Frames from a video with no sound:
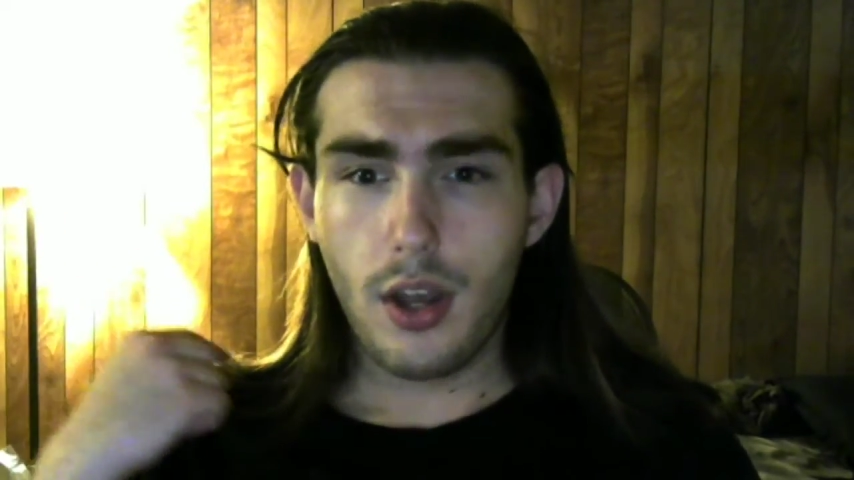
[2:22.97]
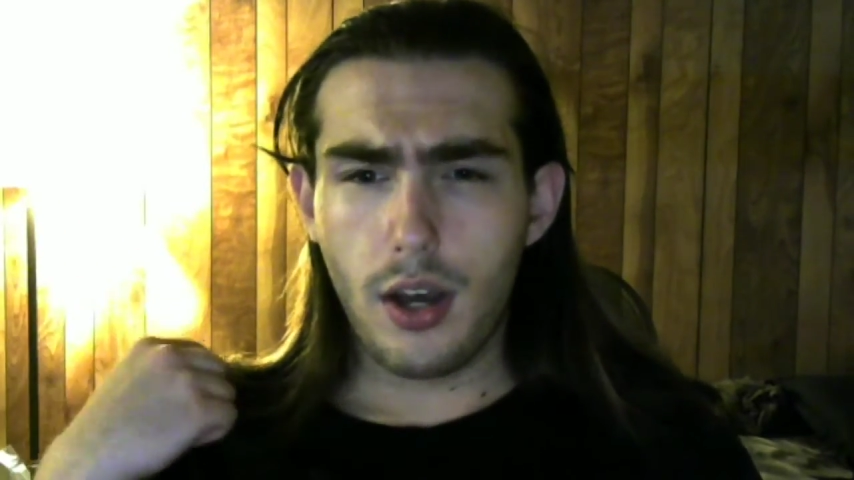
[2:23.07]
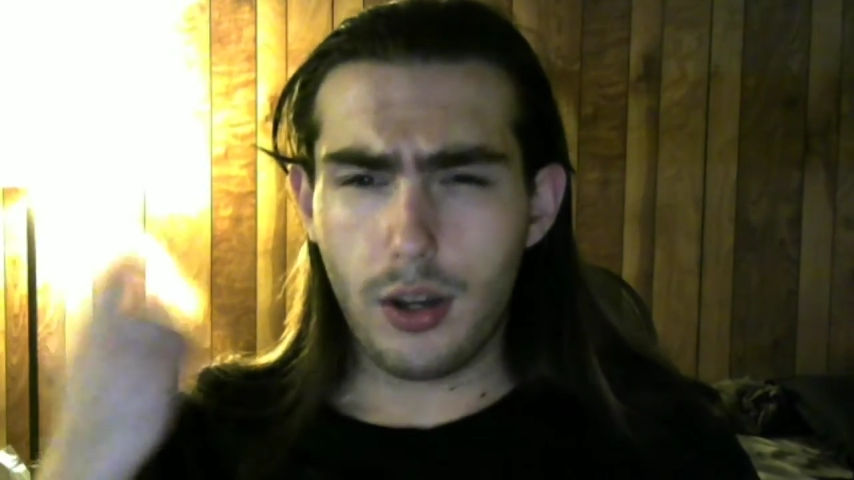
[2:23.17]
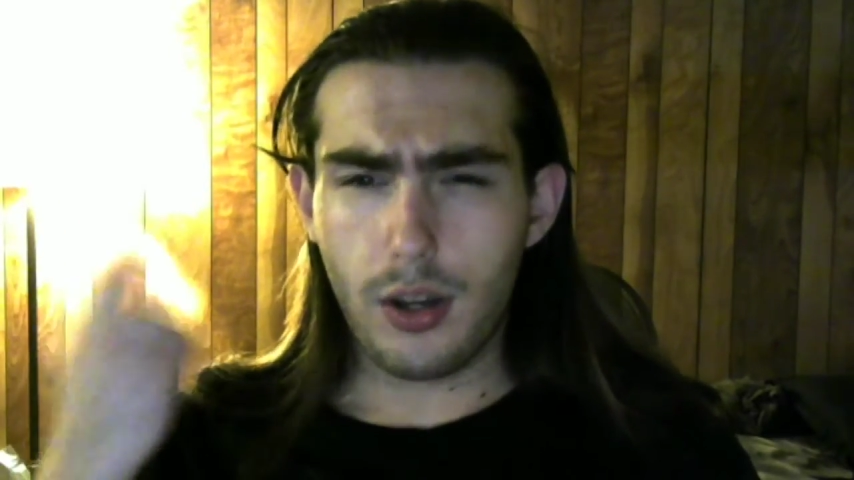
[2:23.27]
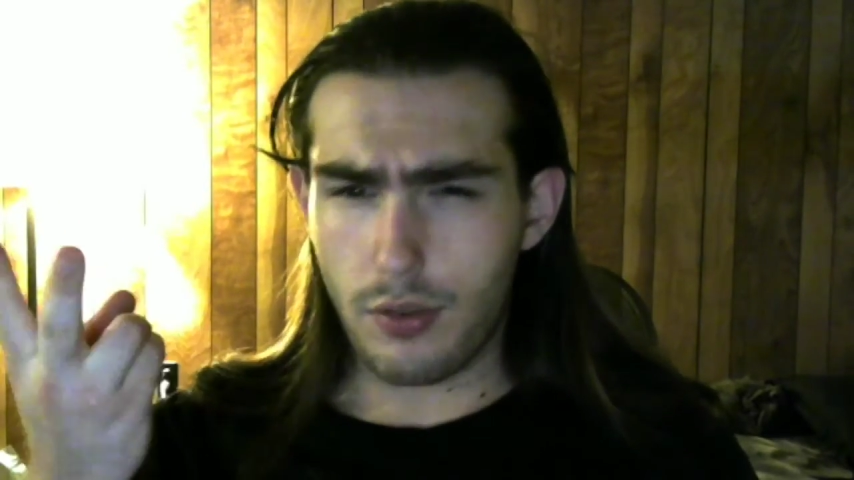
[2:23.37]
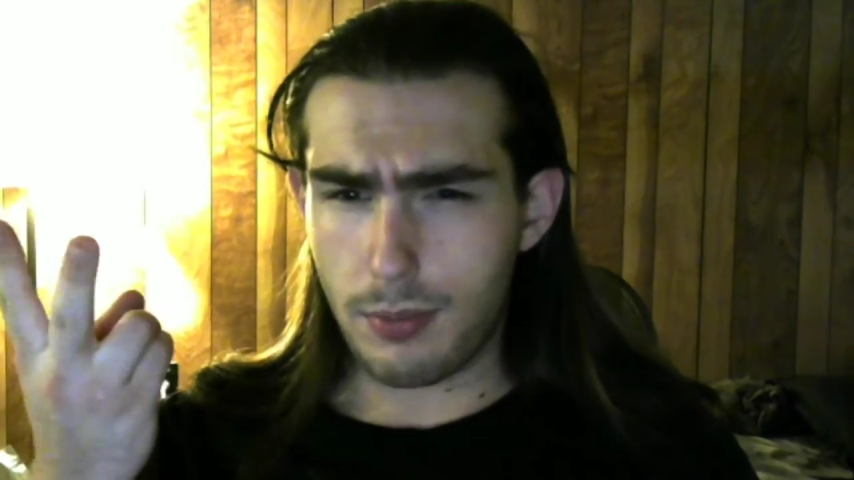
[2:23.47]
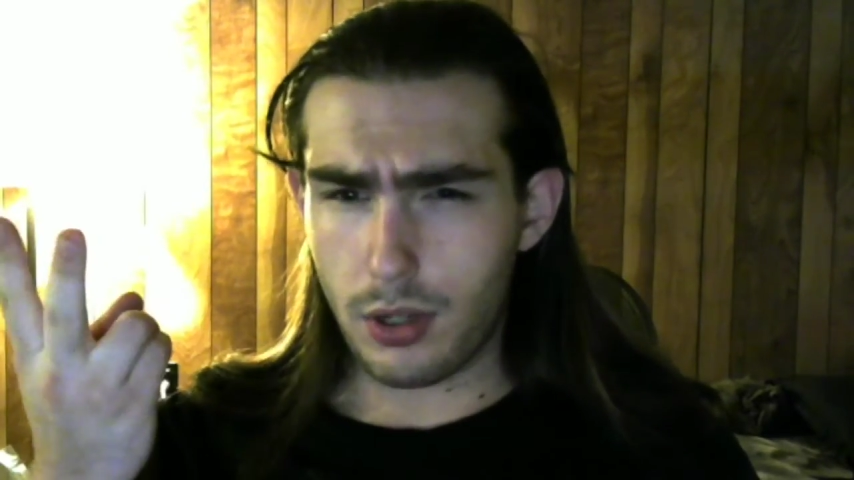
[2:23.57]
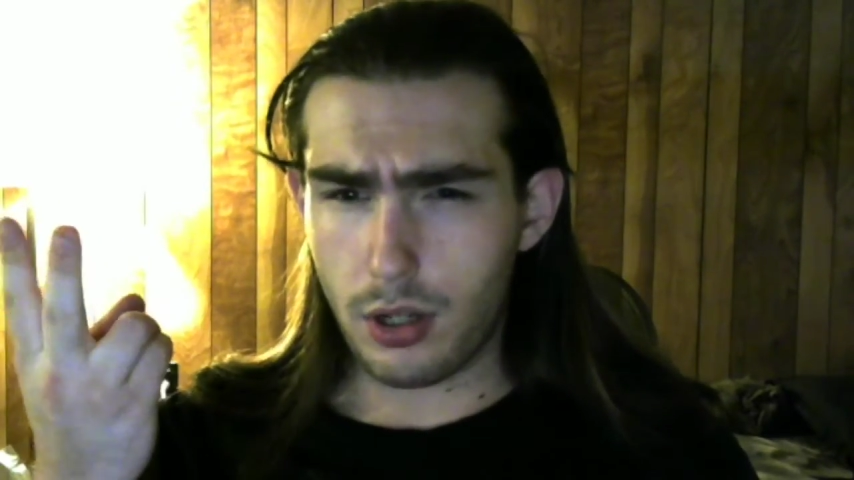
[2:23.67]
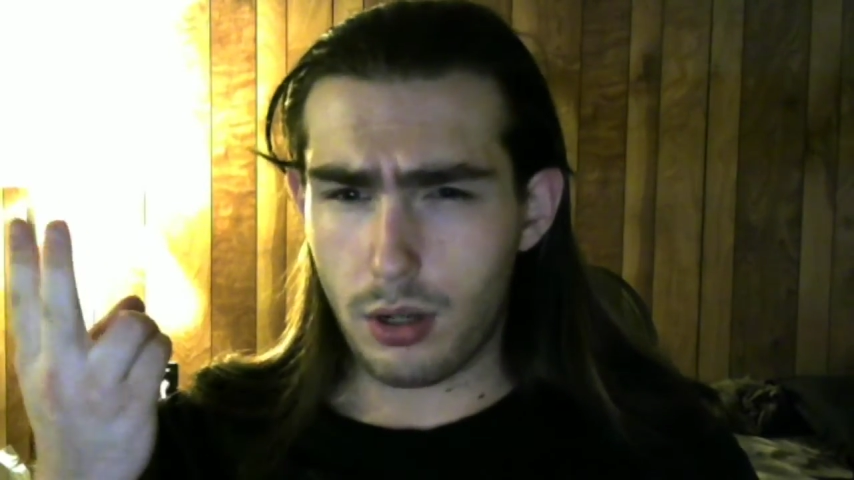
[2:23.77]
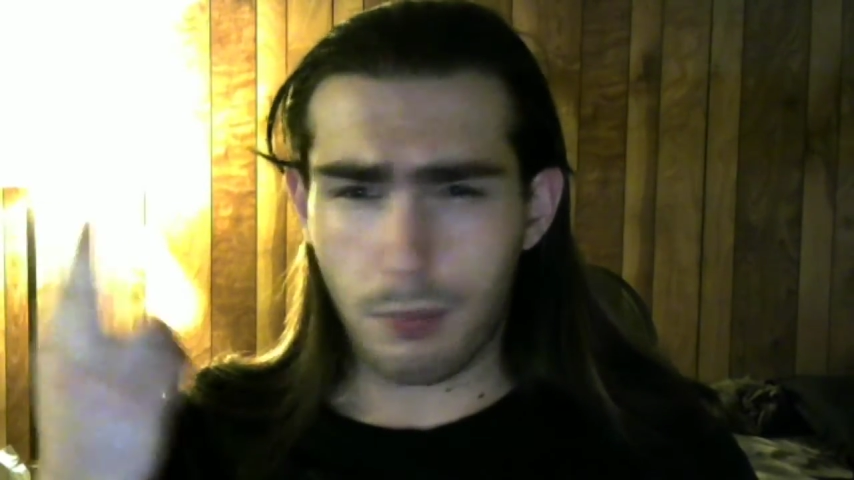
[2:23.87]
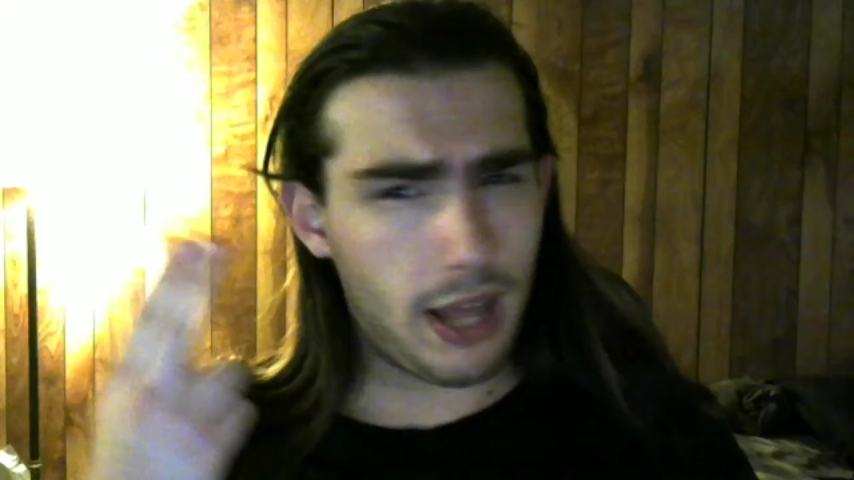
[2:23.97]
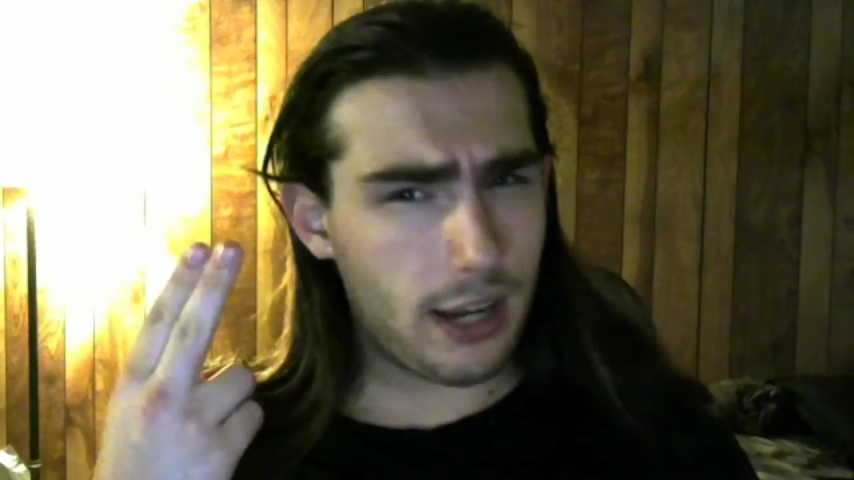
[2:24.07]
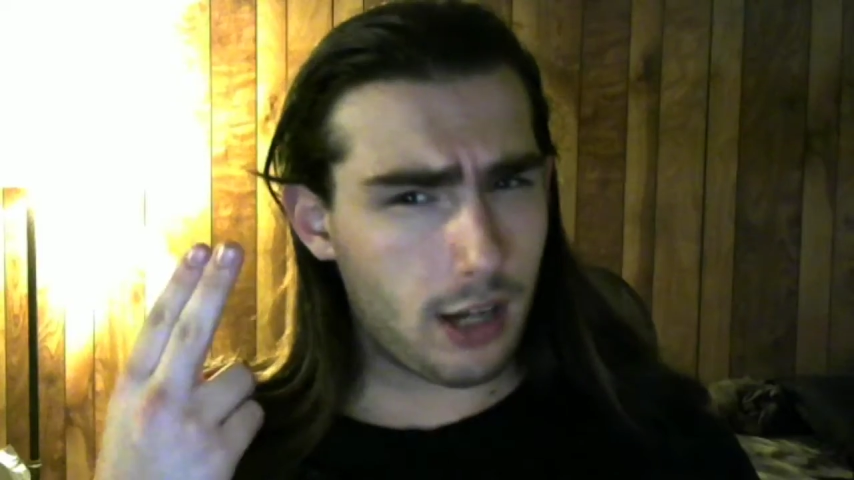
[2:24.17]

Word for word: Uh, November, Black